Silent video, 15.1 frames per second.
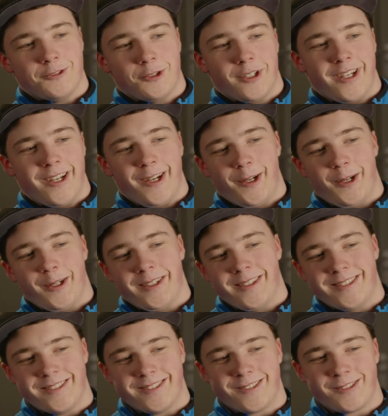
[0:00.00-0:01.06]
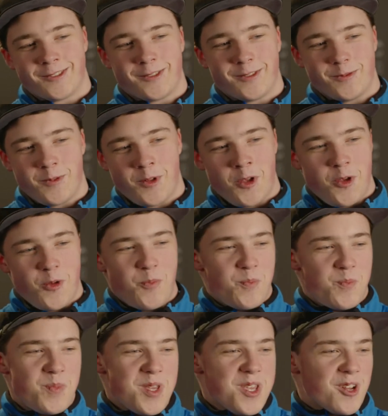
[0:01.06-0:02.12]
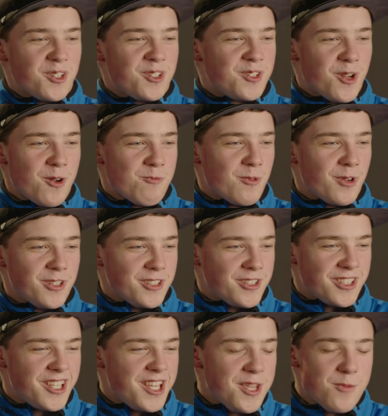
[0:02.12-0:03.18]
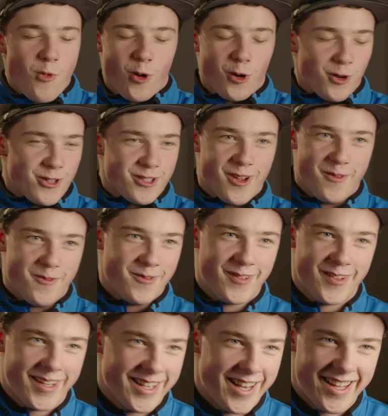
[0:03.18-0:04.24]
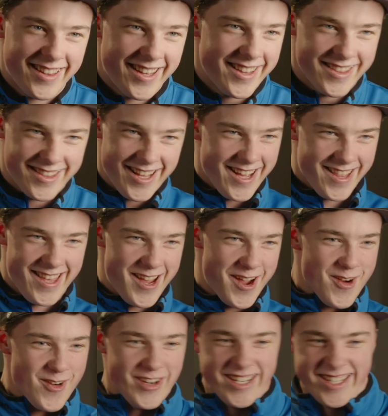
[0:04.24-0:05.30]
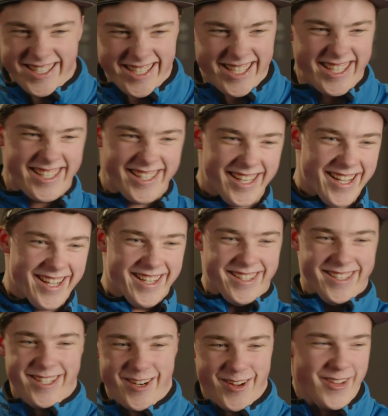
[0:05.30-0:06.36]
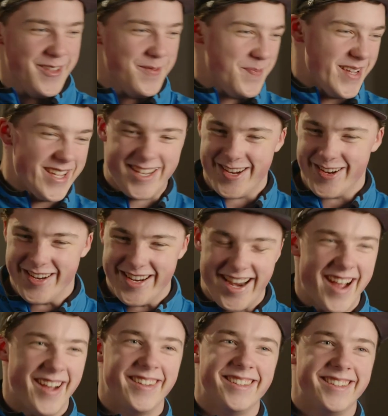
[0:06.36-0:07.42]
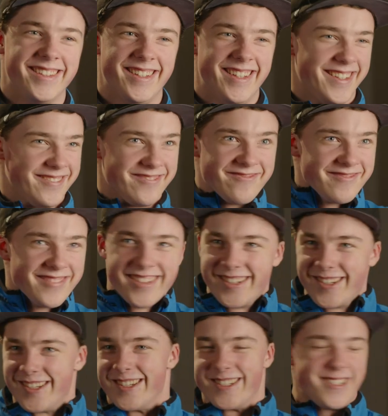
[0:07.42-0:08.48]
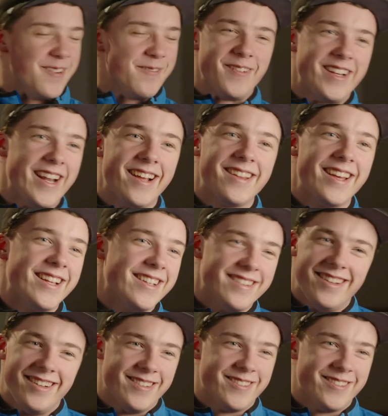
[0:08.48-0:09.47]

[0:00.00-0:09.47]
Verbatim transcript: uh, pee on someone's keyboard or something. like that, they only see, you know, the pee going out, like, something like that.